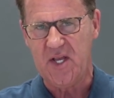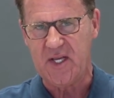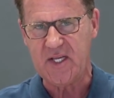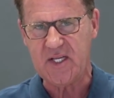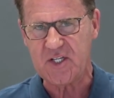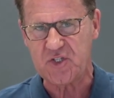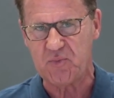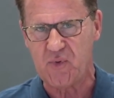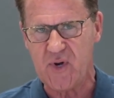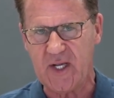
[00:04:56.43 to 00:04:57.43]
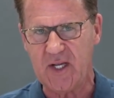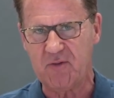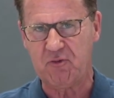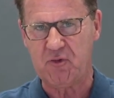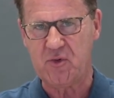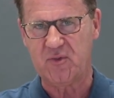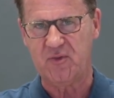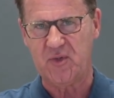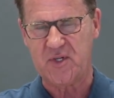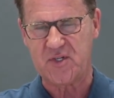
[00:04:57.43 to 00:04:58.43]
He is bringing
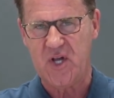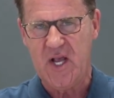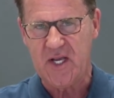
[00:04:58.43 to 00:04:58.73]
fruitfulness.